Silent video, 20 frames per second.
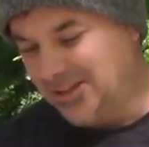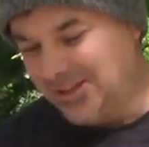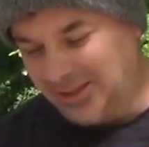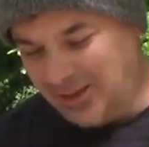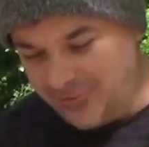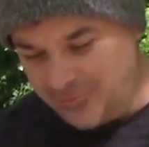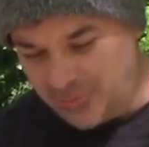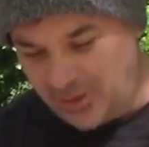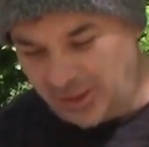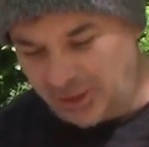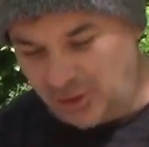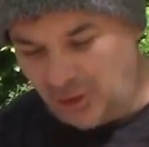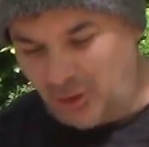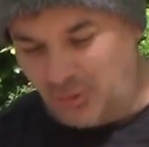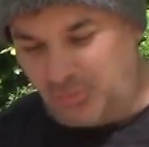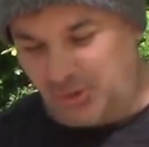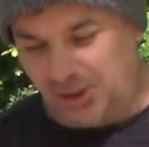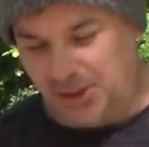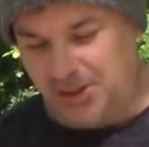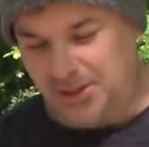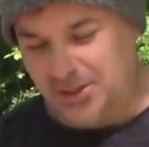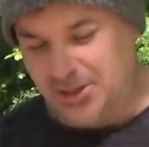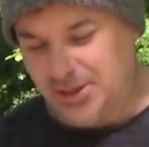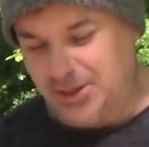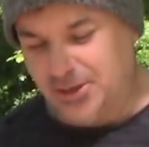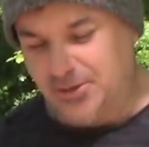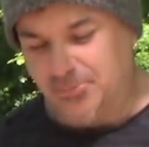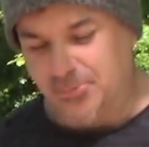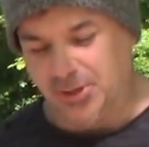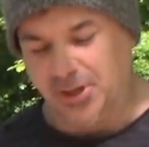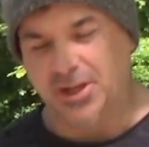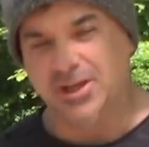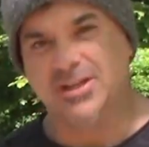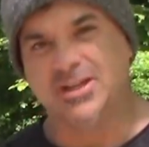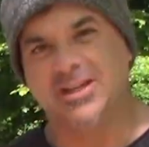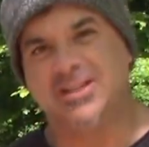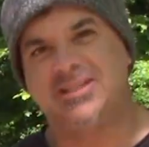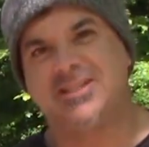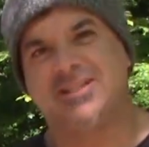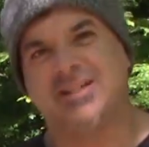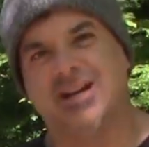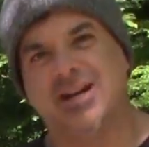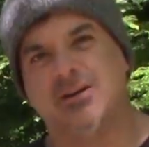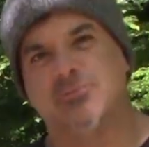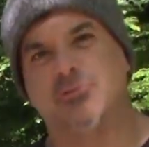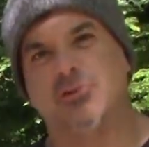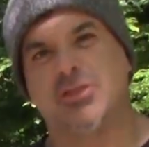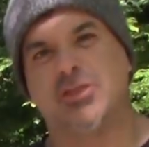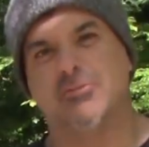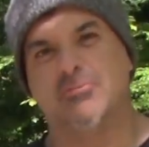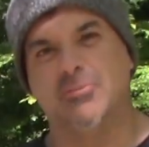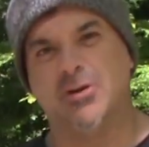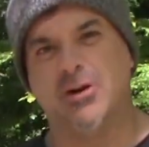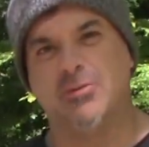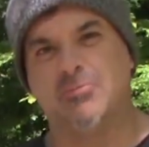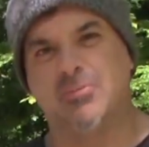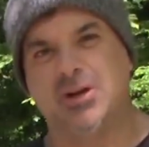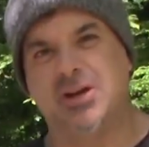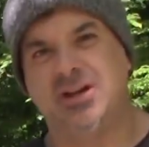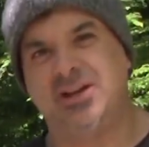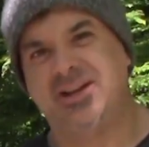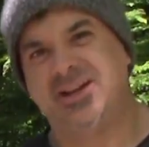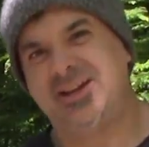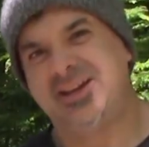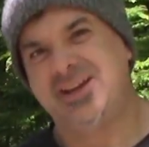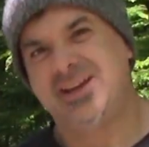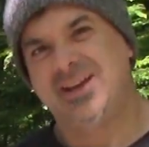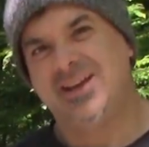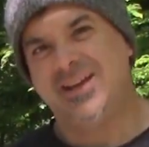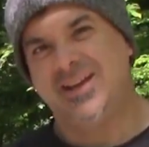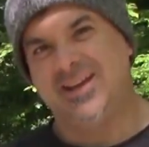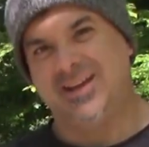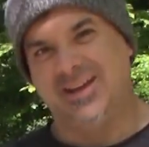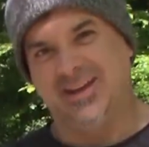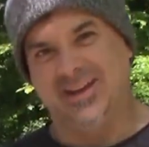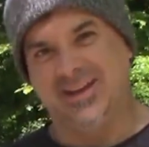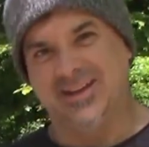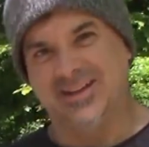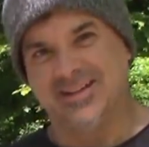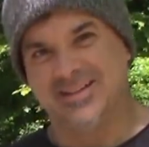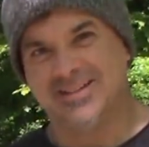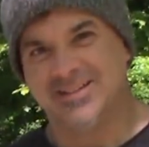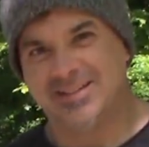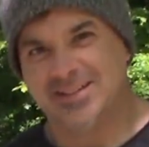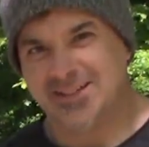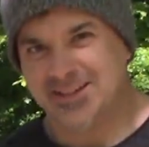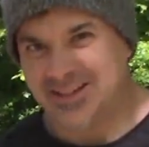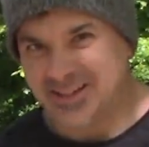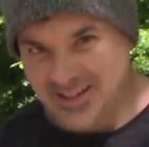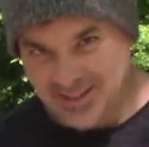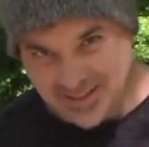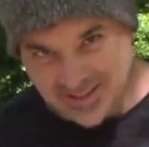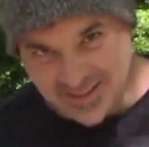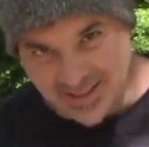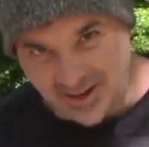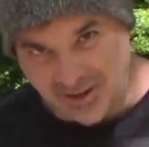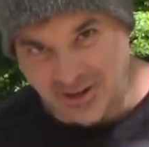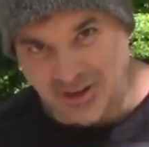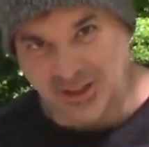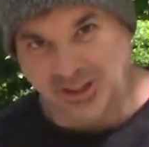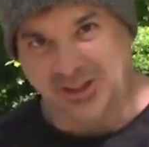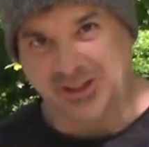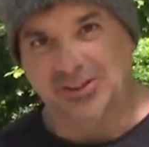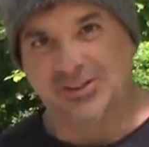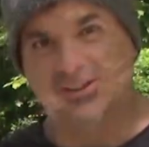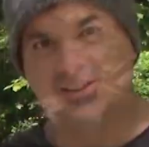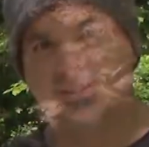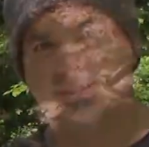Love my Cobra, but nice job with the Mamba, and there you go.